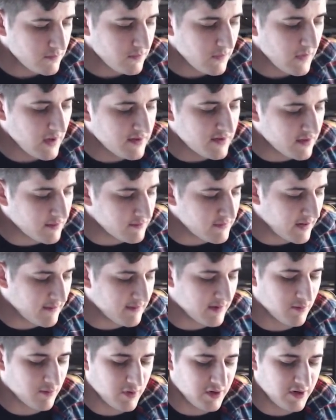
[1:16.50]

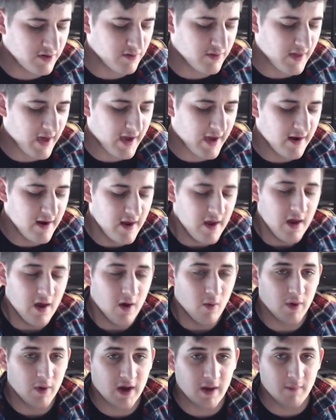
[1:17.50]
sometimes when we do that,
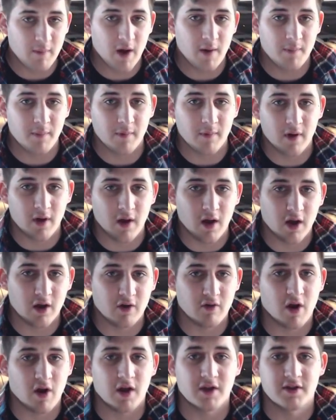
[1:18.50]
we come up
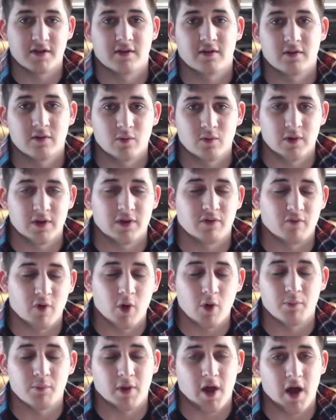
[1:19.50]
across with
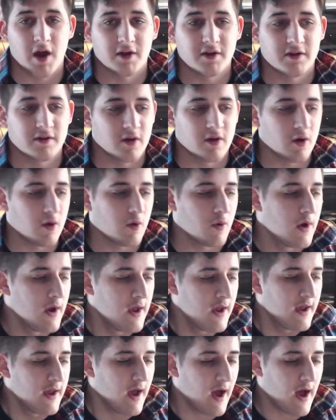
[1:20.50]
roadblocks. So
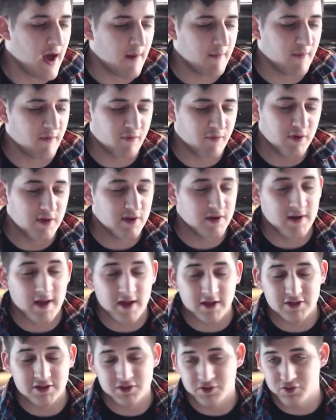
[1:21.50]
if we're using an
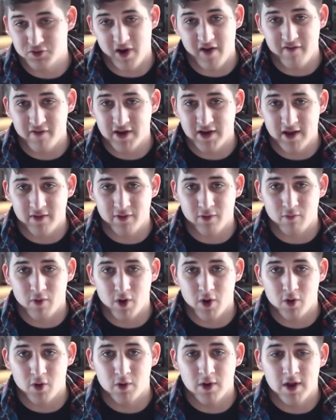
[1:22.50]
analogy, you're driving down the
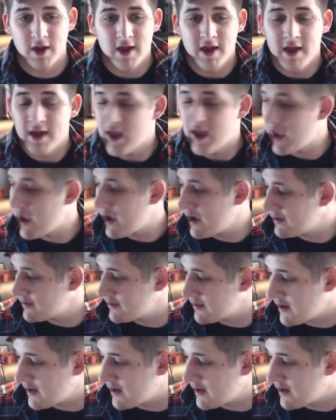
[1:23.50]
road, and